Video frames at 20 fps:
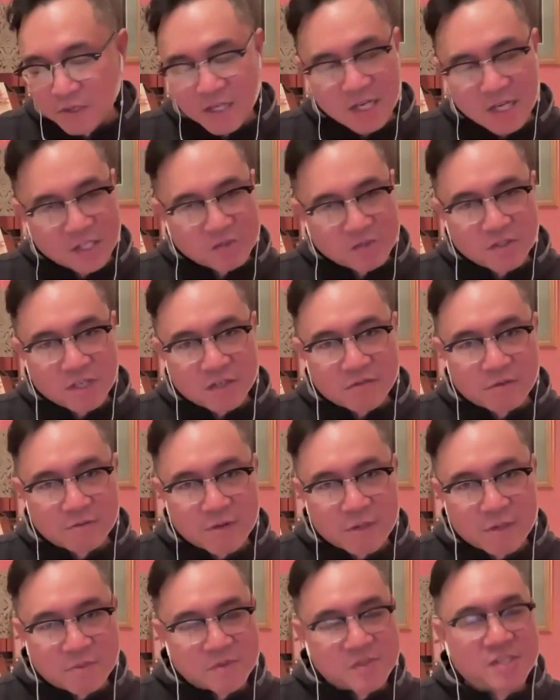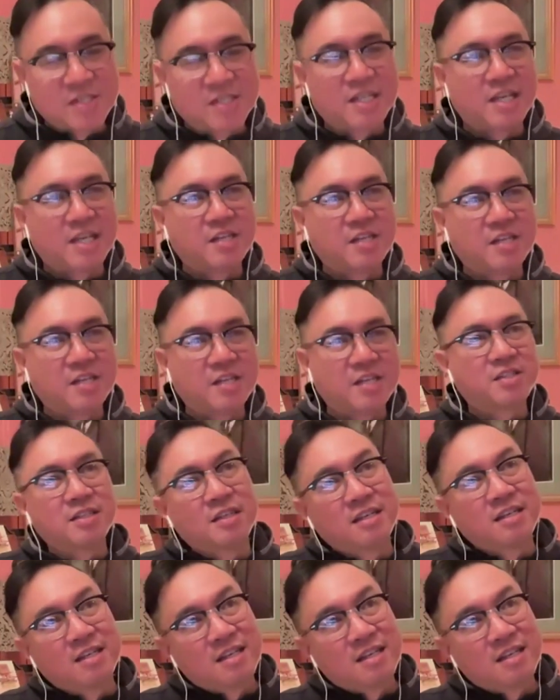a contract for representation.